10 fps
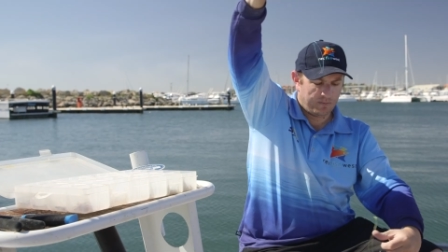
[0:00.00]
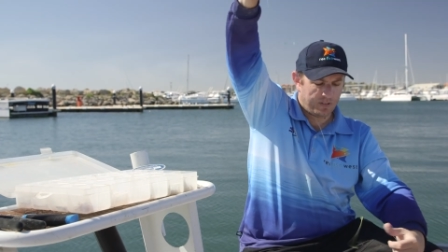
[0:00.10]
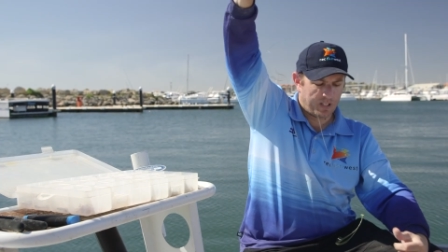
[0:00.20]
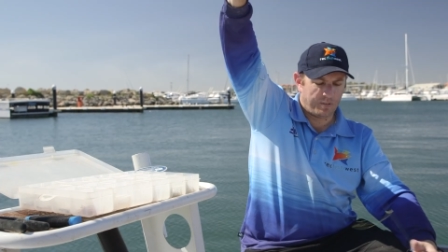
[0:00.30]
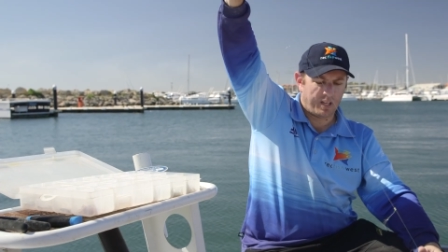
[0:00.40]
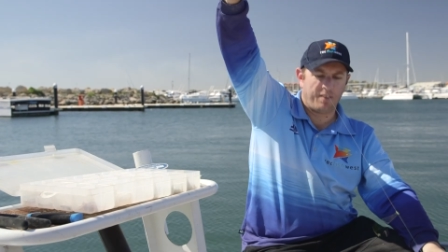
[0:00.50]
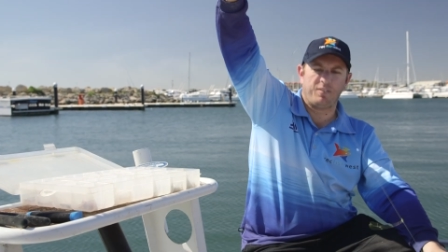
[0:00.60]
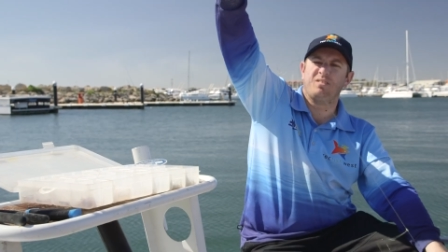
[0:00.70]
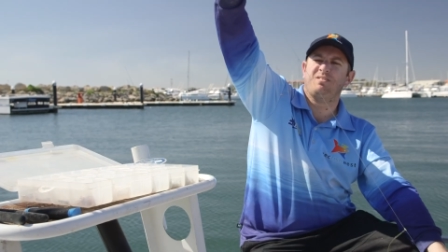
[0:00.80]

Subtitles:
But there we have it.